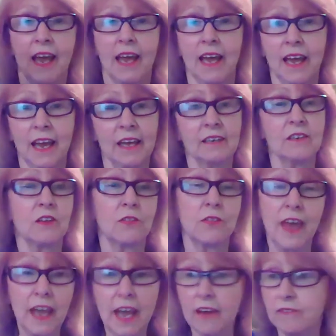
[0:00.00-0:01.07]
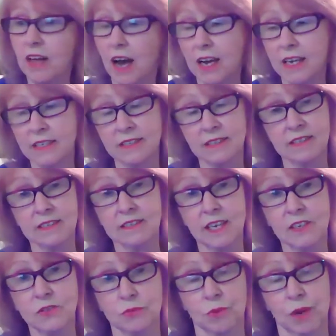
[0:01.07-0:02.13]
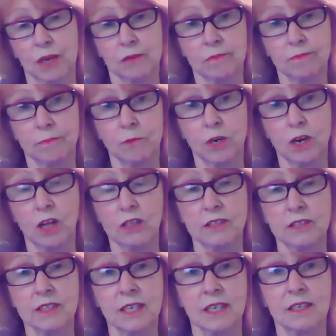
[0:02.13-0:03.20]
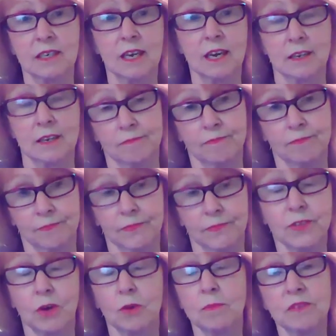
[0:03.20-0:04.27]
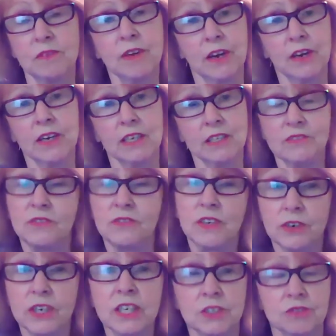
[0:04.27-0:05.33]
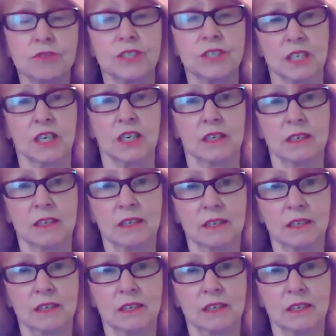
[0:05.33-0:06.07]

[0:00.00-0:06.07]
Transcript: and they have the highest success rate when all is said and done. So it's very interesting.